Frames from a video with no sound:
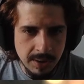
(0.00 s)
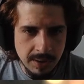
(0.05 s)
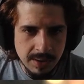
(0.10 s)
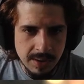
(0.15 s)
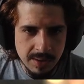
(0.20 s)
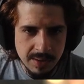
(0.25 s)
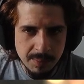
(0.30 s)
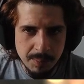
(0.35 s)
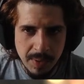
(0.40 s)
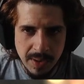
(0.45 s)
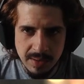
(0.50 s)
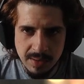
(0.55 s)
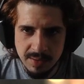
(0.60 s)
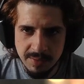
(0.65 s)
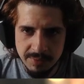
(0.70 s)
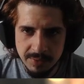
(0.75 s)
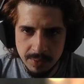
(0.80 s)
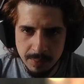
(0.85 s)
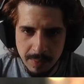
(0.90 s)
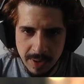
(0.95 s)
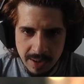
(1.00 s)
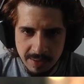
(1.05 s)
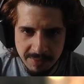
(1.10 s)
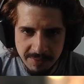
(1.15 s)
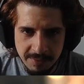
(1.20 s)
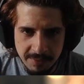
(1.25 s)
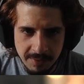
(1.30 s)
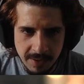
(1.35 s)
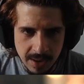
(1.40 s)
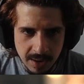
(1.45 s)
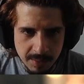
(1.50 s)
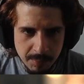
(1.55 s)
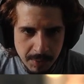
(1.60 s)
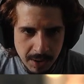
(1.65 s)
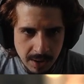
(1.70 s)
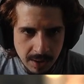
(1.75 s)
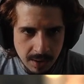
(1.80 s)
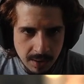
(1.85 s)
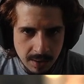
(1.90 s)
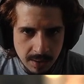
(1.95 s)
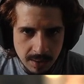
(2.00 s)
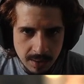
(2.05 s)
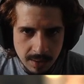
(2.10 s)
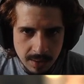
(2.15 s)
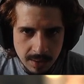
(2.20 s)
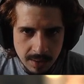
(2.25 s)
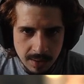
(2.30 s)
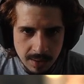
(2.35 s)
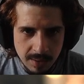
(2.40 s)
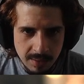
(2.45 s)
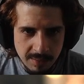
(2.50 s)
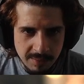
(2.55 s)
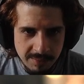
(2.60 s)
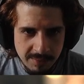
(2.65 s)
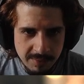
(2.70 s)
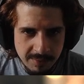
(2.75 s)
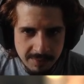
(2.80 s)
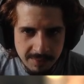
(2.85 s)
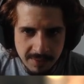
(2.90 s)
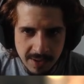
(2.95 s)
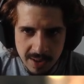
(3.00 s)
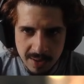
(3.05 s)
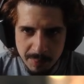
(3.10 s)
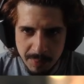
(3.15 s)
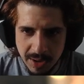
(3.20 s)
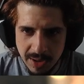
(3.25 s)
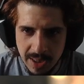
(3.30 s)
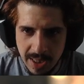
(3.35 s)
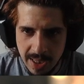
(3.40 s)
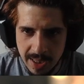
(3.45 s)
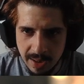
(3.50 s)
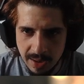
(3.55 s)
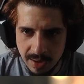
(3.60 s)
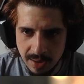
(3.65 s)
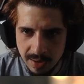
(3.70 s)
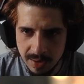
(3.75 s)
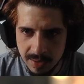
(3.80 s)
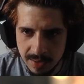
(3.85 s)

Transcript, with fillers: it's expensive to make, fuck me. Fuck me daddy.